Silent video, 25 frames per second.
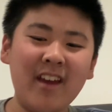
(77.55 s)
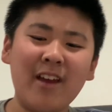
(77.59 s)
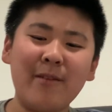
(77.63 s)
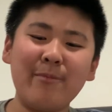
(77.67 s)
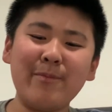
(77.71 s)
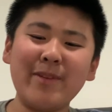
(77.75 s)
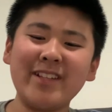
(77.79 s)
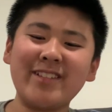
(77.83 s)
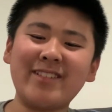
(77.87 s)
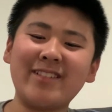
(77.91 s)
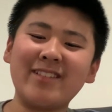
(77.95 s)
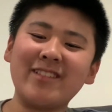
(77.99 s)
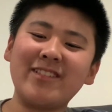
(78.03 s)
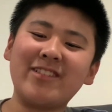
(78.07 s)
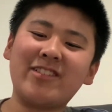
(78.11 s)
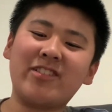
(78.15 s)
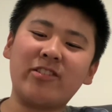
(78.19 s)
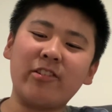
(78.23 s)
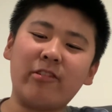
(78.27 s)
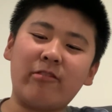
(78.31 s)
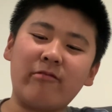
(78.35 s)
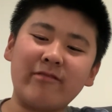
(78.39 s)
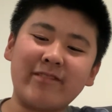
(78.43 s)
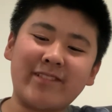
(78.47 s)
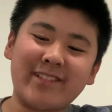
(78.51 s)
Mrs.
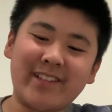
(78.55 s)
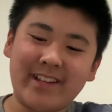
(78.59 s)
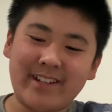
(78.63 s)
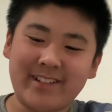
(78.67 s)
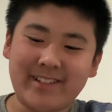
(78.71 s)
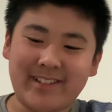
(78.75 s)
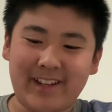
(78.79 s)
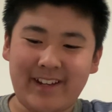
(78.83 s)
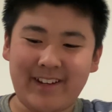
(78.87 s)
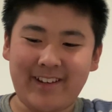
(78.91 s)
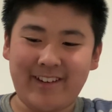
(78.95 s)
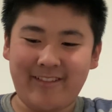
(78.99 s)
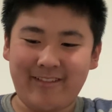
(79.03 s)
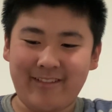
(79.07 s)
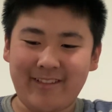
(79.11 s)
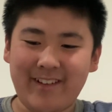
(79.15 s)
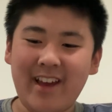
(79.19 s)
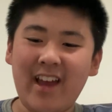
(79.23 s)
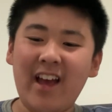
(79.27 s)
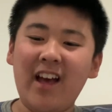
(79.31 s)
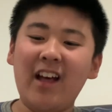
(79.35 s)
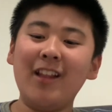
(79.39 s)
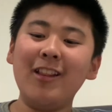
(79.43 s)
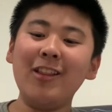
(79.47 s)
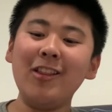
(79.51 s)
Jules continued,
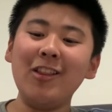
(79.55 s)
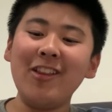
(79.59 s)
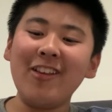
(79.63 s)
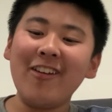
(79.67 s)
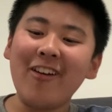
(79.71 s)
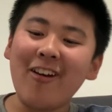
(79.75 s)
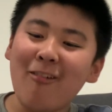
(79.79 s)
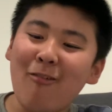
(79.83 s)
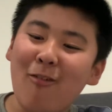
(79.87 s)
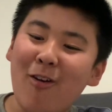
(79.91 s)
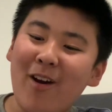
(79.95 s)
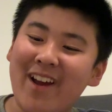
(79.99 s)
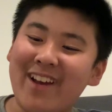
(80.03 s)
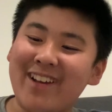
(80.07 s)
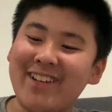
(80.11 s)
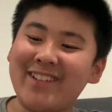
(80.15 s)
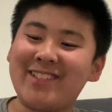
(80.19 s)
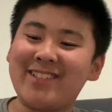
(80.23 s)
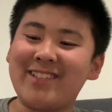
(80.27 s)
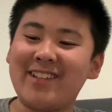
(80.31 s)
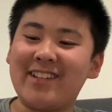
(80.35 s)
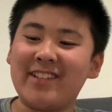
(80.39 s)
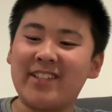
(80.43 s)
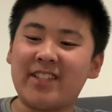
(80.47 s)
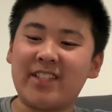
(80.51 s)
"Lewis
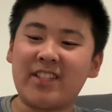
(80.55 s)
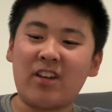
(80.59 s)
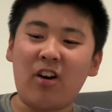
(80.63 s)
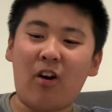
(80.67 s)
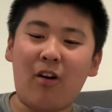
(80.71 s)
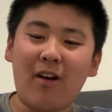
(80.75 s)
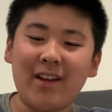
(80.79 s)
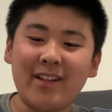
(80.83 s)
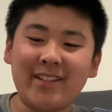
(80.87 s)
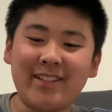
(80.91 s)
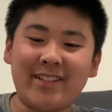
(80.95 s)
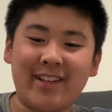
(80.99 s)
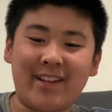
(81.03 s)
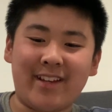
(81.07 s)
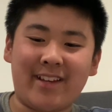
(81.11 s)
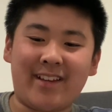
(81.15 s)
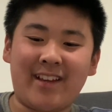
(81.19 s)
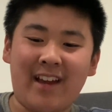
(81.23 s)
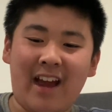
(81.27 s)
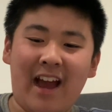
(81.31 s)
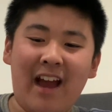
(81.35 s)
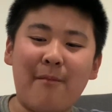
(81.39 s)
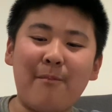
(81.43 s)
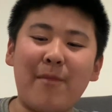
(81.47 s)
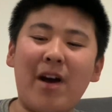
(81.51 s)
is going to
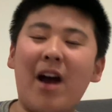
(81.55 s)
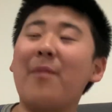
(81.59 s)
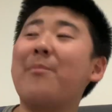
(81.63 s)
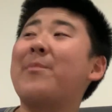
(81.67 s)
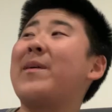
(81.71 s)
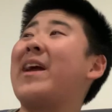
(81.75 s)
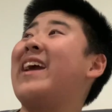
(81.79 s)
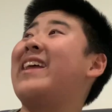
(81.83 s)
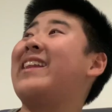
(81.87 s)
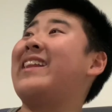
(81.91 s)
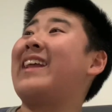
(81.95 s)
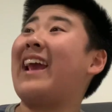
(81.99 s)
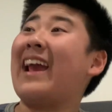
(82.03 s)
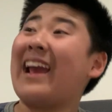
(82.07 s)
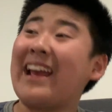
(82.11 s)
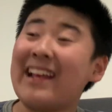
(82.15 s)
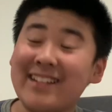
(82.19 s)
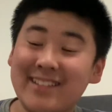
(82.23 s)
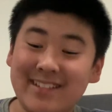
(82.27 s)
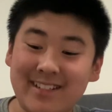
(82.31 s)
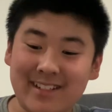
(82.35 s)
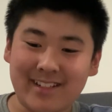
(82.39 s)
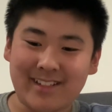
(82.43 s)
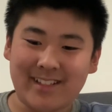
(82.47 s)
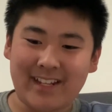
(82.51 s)
come up and
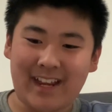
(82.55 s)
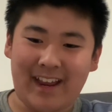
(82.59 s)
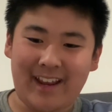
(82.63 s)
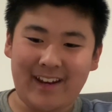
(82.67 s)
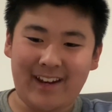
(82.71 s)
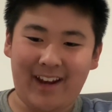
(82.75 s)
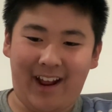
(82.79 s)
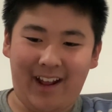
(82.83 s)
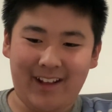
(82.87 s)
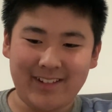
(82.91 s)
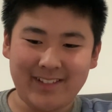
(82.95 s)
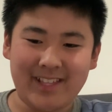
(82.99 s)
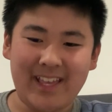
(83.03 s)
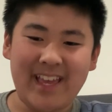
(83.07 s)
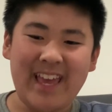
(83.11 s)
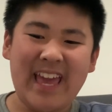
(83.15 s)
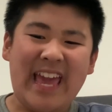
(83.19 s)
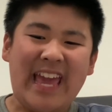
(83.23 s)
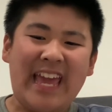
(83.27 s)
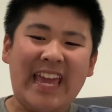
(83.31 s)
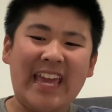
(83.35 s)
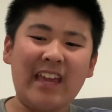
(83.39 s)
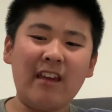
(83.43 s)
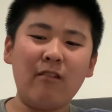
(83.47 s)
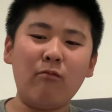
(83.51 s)
entertain us.
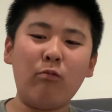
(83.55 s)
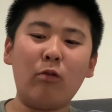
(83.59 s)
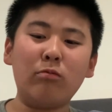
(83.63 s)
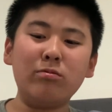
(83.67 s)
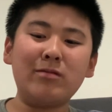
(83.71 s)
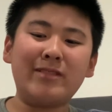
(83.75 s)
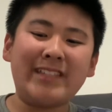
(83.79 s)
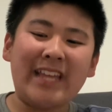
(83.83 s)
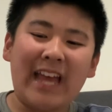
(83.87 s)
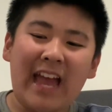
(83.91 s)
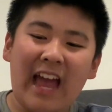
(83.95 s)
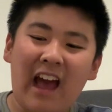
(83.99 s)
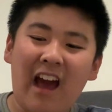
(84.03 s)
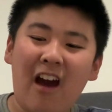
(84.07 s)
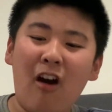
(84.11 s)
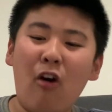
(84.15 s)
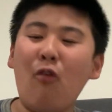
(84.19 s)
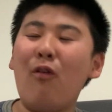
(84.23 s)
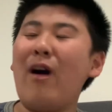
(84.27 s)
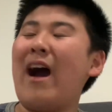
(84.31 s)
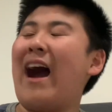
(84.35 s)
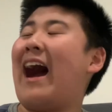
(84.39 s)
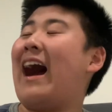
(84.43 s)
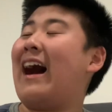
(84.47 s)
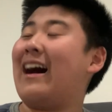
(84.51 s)
He will
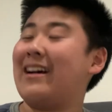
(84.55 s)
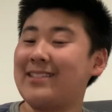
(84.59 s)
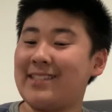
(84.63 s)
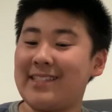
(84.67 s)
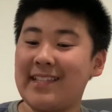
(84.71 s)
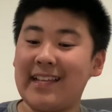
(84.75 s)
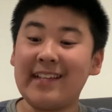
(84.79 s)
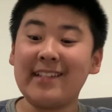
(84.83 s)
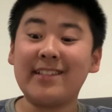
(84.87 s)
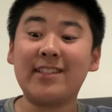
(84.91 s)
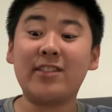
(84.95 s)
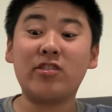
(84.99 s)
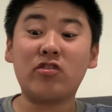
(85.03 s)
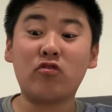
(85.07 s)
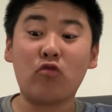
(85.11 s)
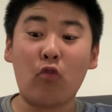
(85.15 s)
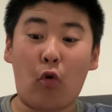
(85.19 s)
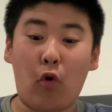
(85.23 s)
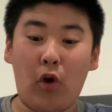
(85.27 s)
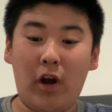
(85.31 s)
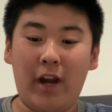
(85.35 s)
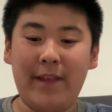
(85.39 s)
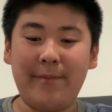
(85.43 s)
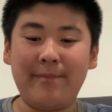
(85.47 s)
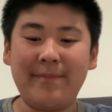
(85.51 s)
tell us a
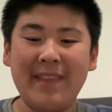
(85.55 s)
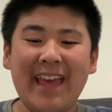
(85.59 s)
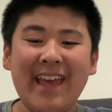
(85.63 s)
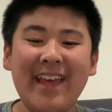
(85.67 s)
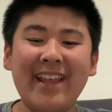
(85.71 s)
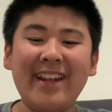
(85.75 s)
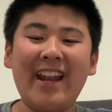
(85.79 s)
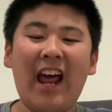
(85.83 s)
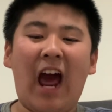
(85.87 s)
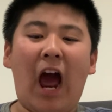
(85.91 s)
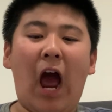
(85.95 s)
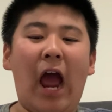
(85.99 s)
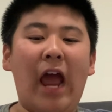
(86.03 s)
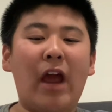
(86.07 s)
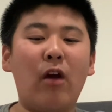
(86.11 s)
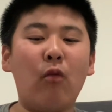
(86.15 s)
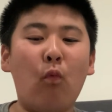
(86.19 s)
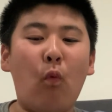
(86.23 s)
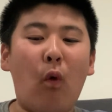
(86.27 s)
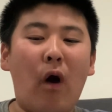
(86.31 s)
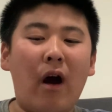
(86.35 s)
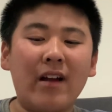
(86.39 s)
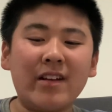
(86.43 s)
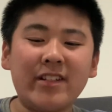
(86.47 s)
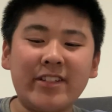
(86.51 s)
story. Now I
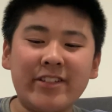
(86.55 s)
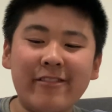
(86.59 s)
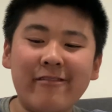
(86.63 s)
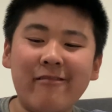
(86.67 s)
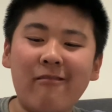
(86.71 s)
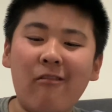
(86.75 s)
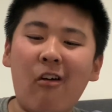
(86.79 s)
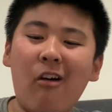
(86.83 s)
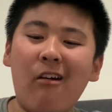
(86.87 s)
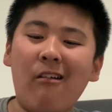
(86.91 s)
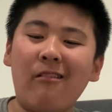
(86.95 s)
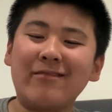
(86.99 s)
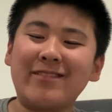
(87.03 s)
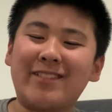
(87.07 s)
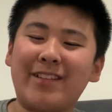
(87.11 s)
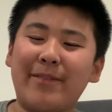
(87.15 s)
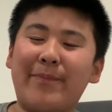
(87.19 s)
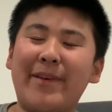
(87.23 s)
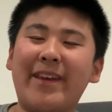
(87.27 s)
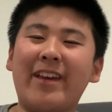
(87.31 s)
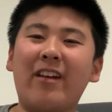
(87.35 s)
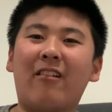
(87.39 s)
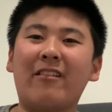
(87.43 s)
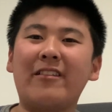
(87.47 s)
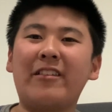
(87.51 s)
want you all to
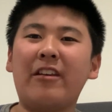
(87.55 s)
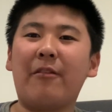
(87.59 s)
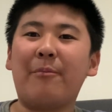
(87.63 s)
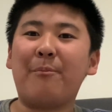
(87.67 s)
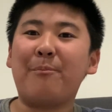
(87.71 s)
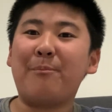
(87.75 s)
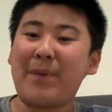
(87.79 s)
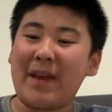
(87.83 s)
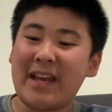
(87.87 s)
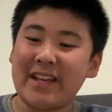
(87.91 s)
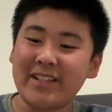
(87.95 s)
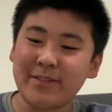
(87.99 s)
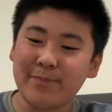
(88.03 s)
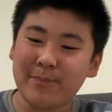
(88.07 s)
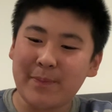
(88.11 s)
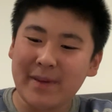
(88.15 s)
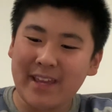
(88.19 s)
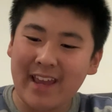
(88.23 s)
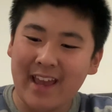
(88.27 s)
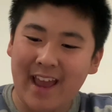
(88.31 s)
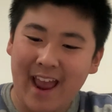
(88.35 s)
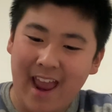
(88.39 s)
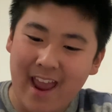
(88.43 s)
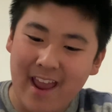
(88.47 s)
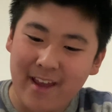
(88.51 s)
be on your best
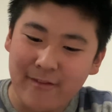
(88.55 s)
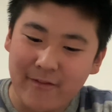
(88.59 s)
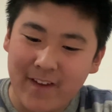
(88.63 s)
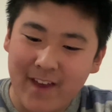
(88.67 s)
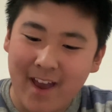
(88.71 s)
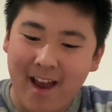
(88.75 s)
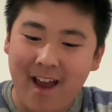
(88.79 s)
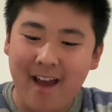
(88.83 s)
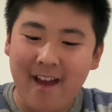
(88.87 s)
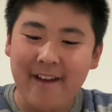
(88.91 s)
behavior."